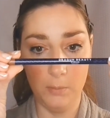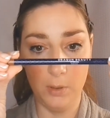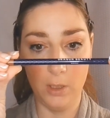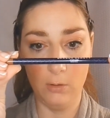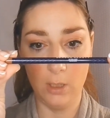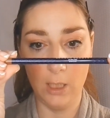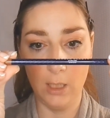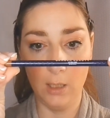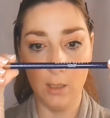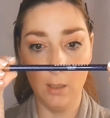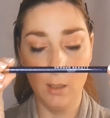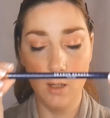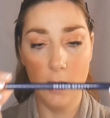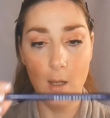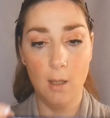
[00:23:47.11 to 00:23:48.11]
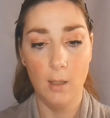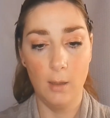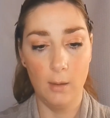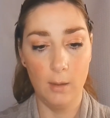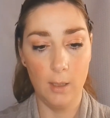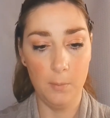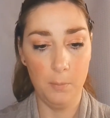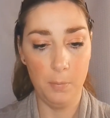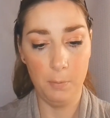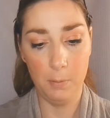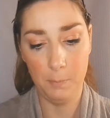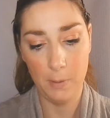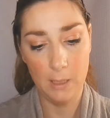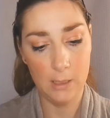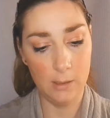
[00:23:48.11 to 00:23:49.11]
Beauty lip
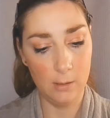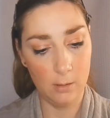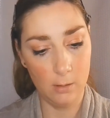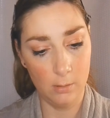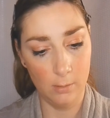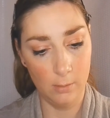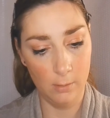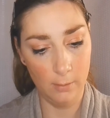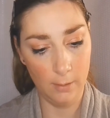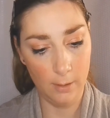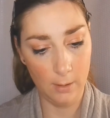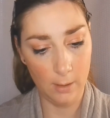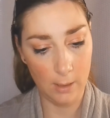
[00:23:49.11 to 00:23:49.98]
pencil.